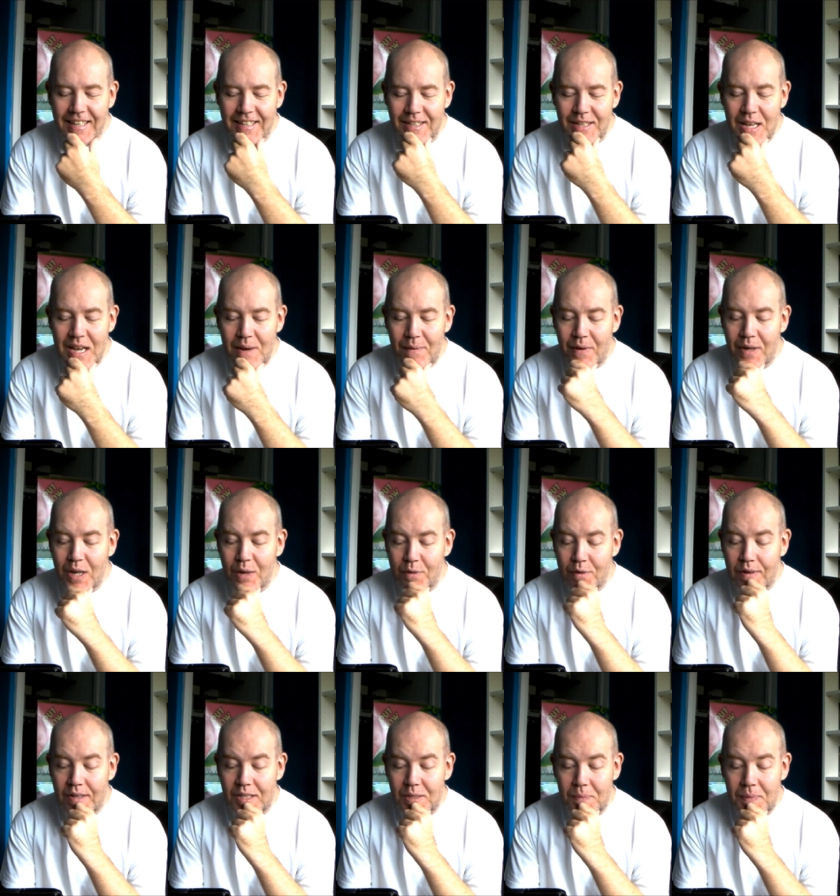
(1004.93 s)
Do you have any other
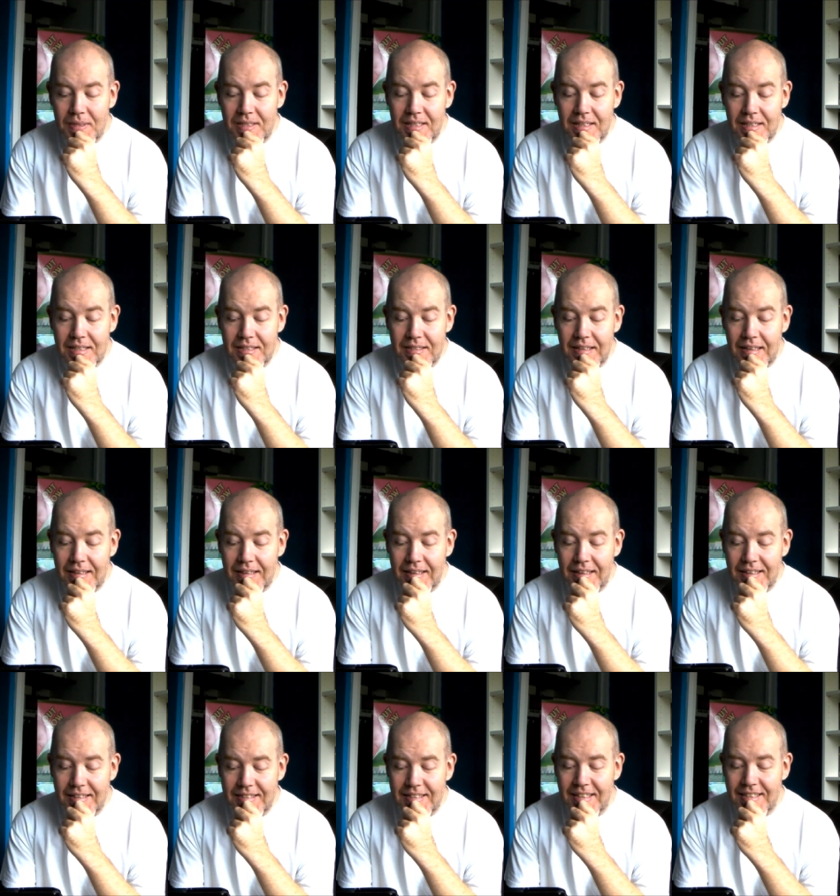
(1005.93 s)
recipes in the
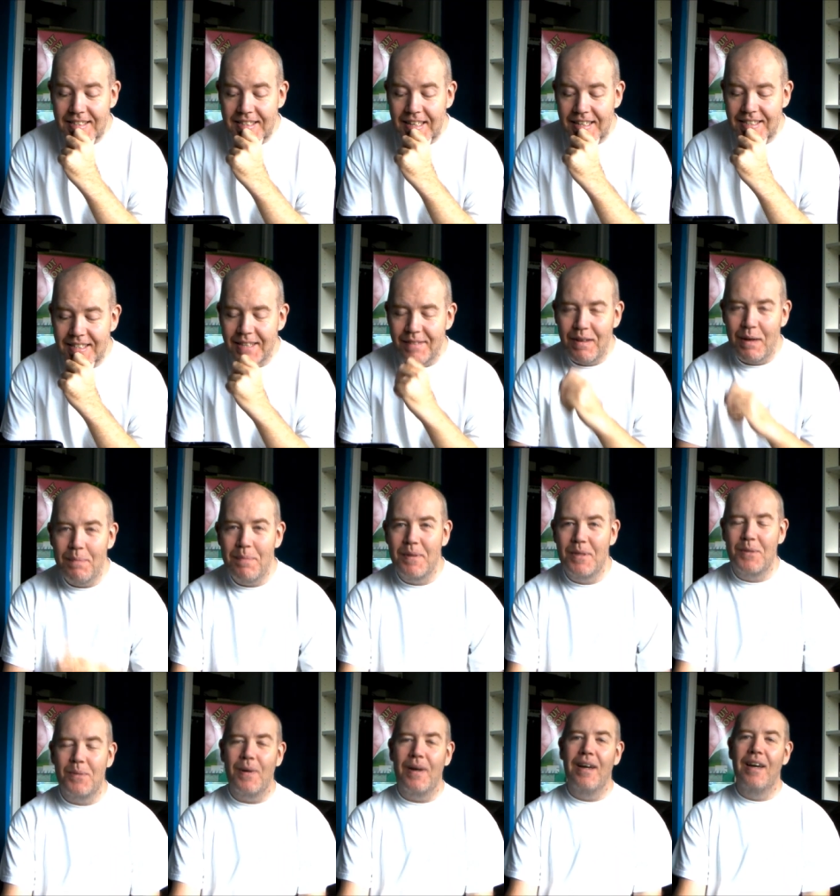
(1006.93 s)
Snacktastic
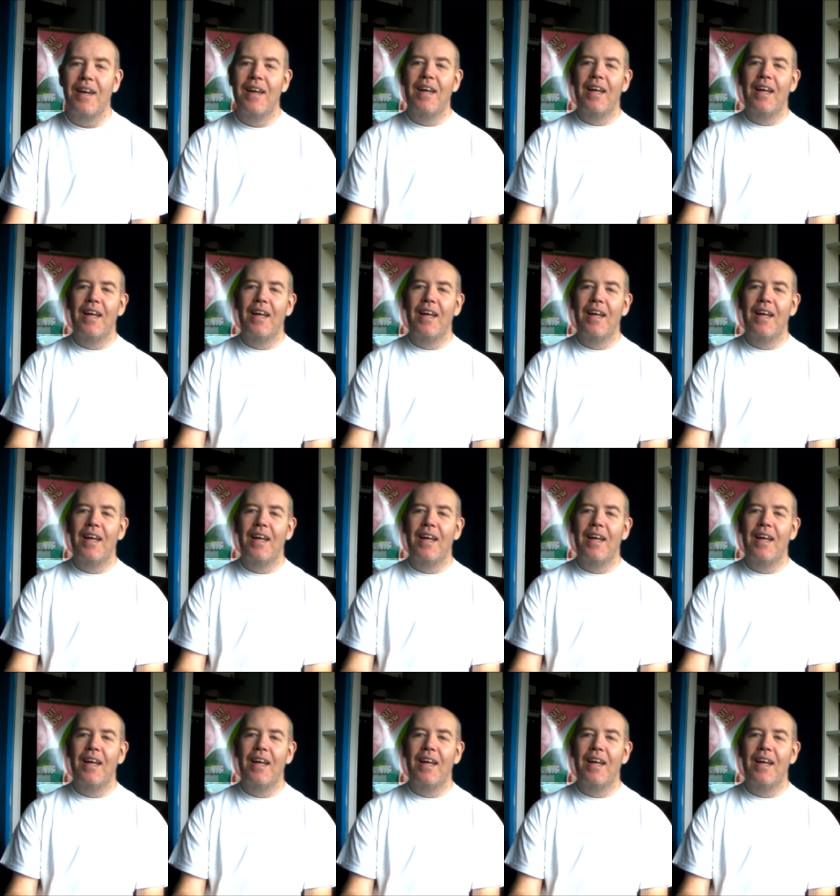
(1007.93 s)
repertoire?